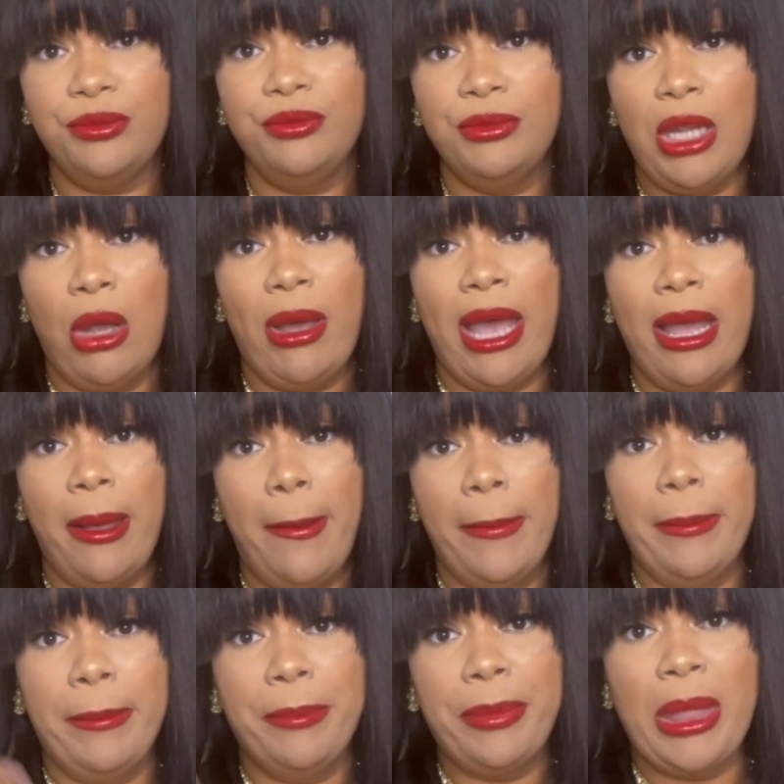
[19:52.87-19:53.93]
Okay.
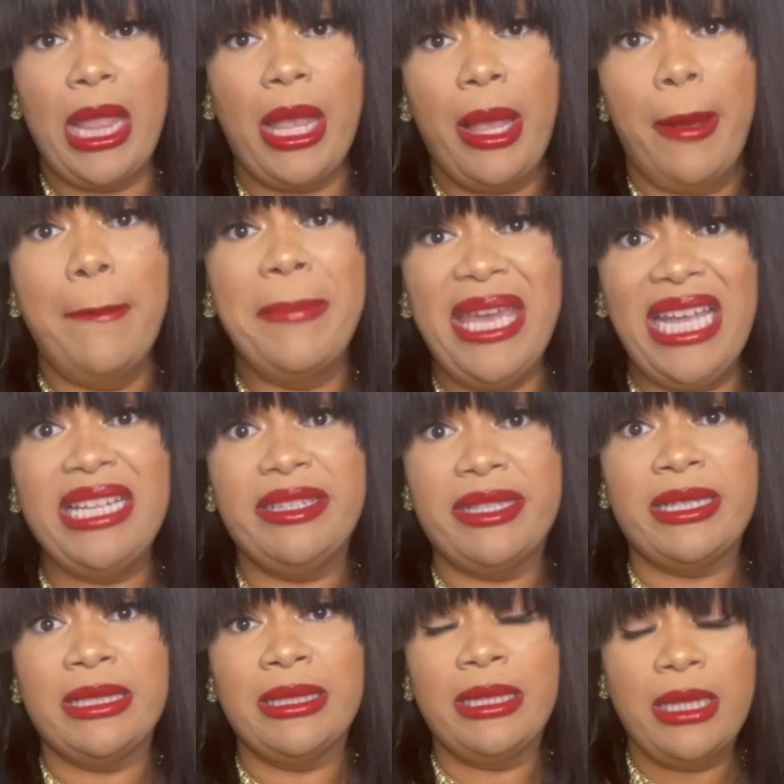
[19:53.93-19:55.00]

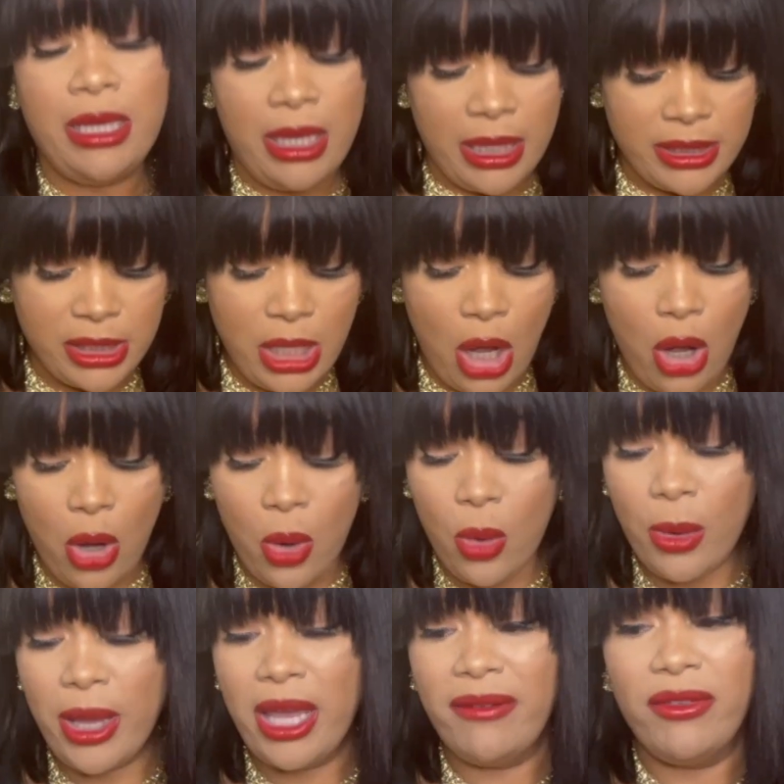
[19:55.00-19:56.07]
Beats.
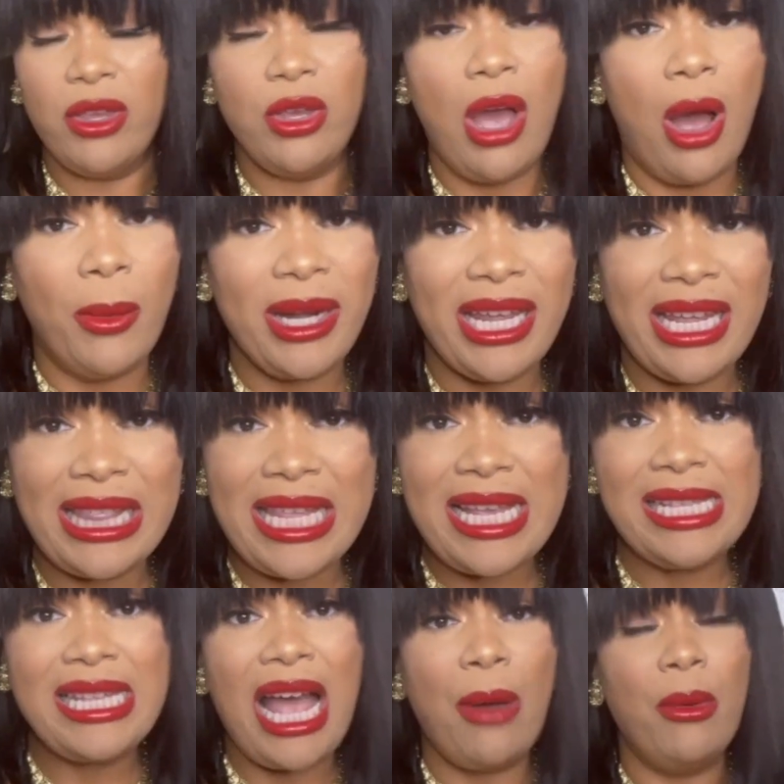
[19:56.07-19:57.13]
So if y'all want to get
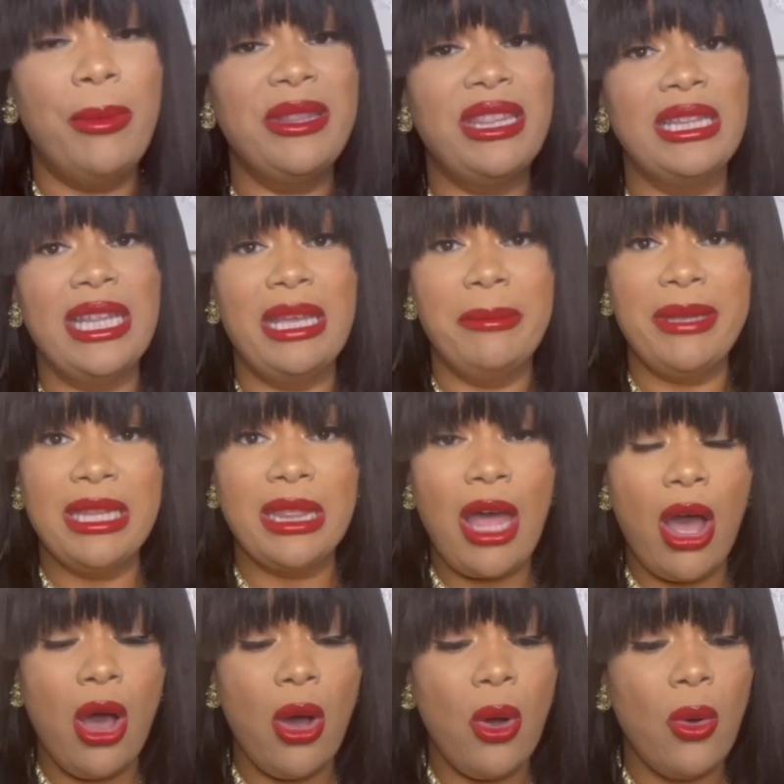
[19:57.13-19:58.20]
this, I will put the link
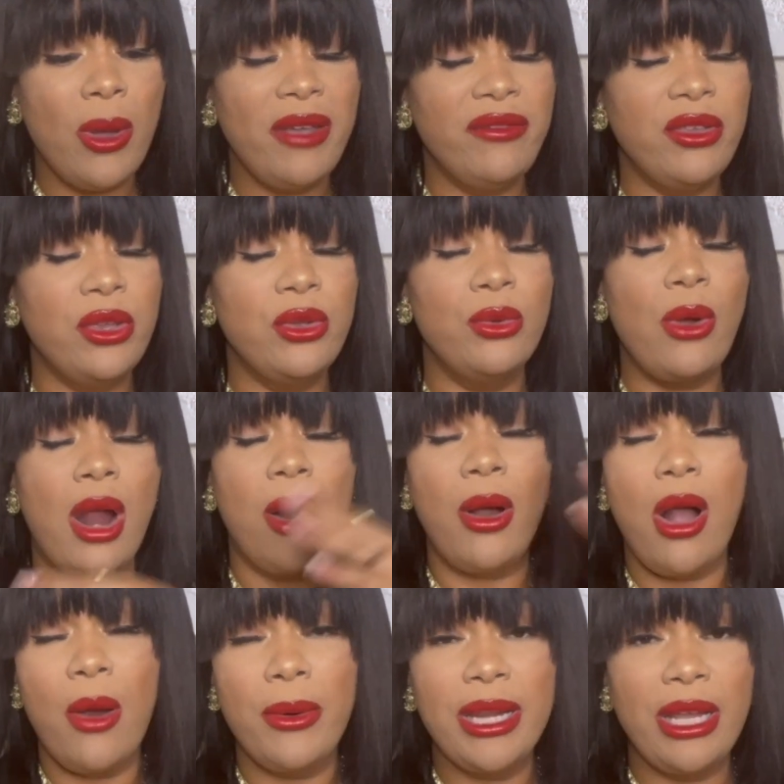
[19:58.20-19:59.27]
below if you are
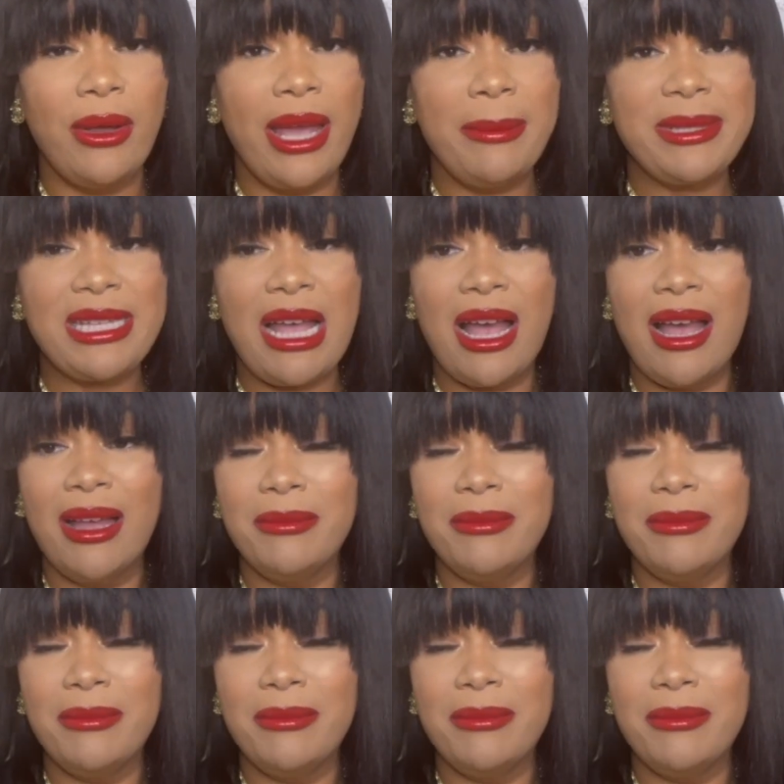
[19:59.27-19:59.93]
already on Amazon